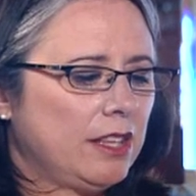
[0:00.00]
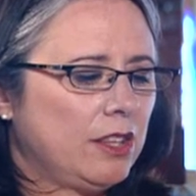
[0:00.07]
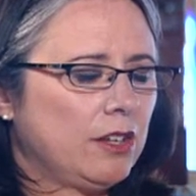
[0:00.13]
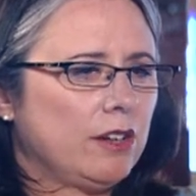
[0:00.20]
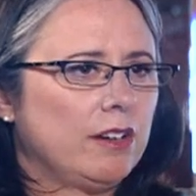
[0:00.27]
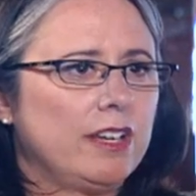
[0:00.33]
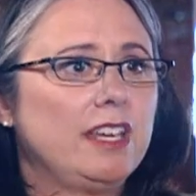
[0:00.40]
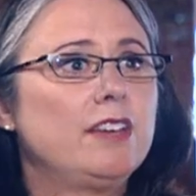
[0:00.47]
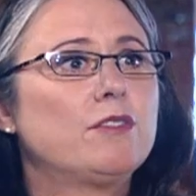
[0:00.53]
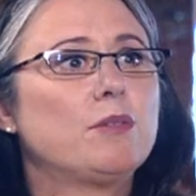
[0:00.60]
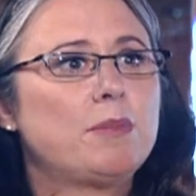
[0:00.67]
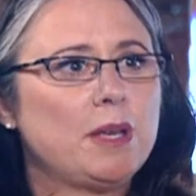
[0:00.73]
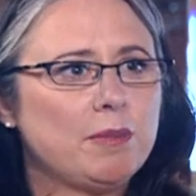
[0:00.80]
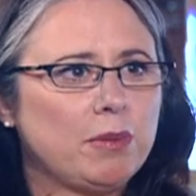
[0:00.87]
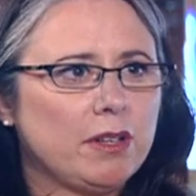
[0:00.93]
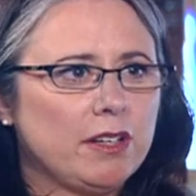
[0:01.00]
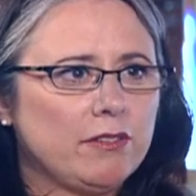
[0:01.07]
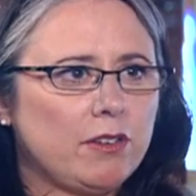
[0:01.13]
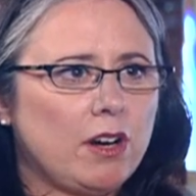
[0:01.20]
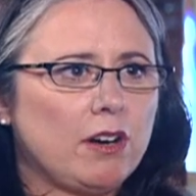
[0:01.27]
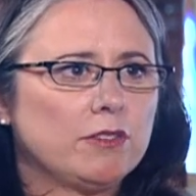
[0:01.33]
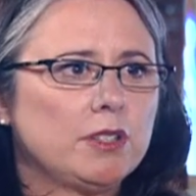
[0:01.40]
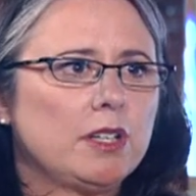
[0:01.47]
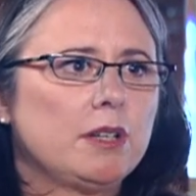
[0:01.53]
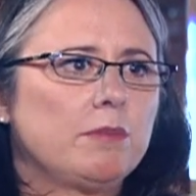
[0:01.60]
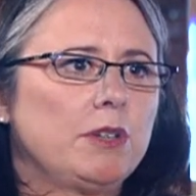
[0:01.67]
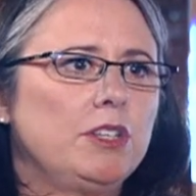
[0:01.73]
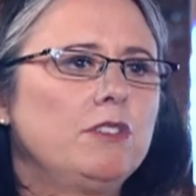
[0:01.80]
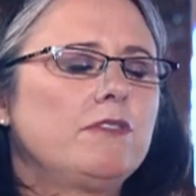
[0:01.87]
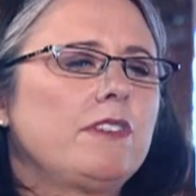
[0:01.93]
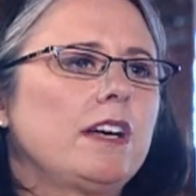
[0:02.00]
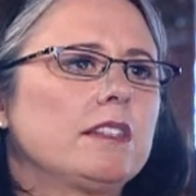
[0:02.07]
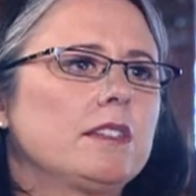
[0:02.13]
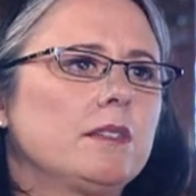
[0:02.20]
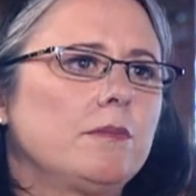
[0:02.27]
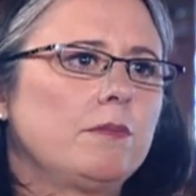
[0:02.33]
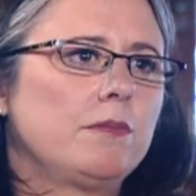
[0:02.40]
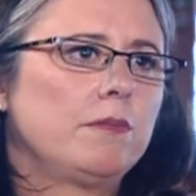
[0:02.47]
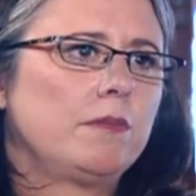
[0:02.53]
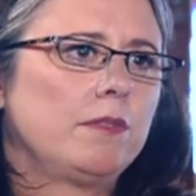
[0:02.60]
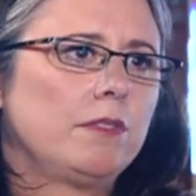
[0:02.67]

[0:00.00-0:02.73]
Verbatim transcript: there are evil people involved, but you found some,